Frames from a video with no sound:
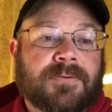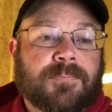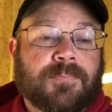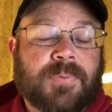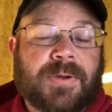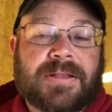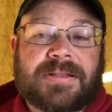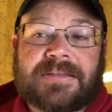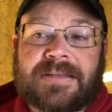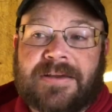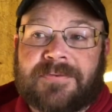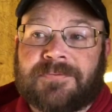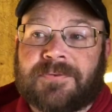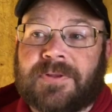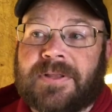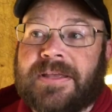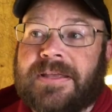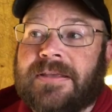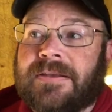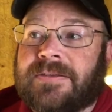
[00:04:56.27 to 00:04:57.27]
But
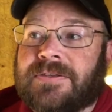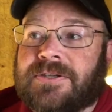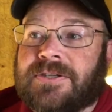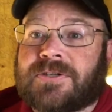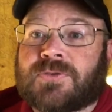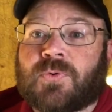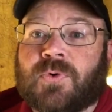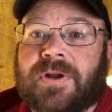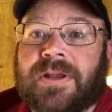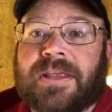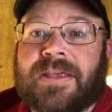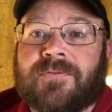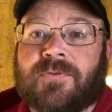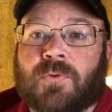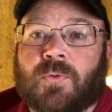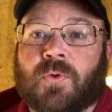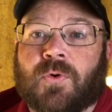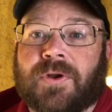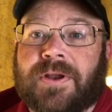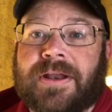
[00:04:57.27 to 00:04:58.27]
definitely just want to give a
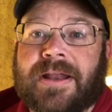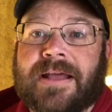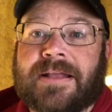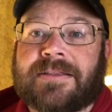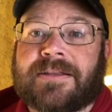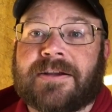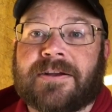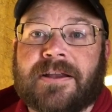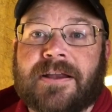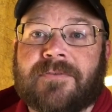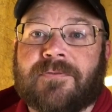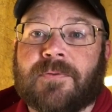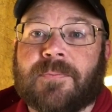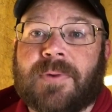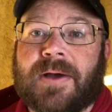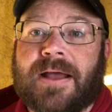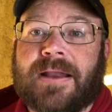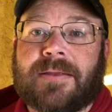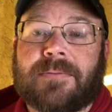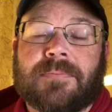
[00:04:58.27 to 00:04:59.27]
warning out there to
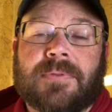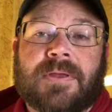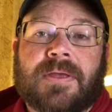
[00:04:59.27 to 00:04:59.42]
everybody.